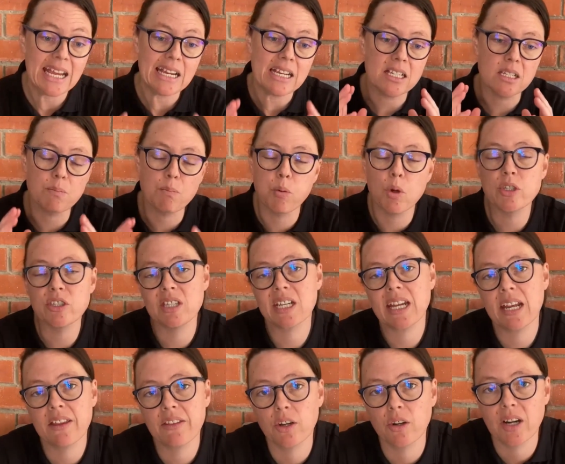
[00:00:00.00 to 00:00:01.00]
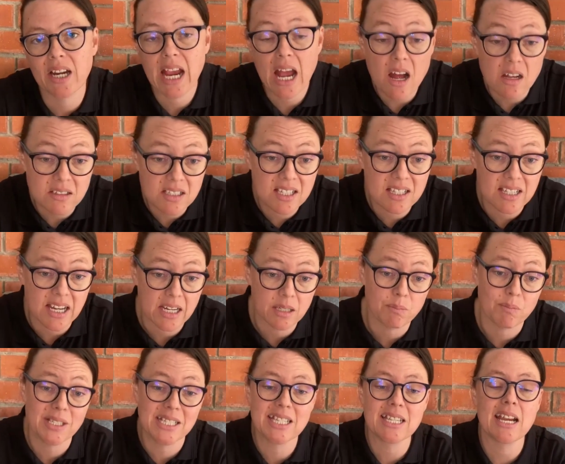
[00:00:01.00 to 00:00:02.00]
is put together account
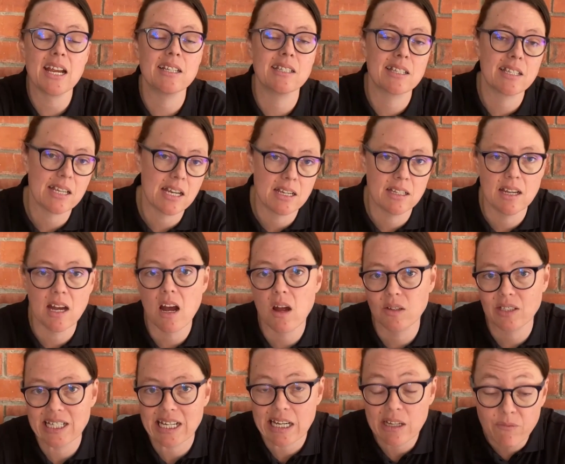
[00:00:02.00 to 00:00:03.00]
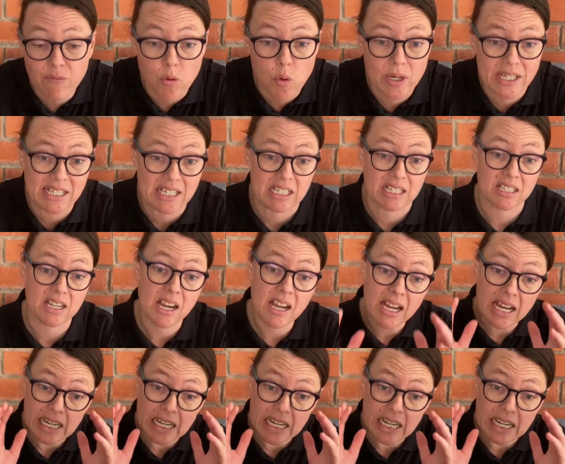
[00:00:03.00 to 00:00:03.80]
statements and send out invoices.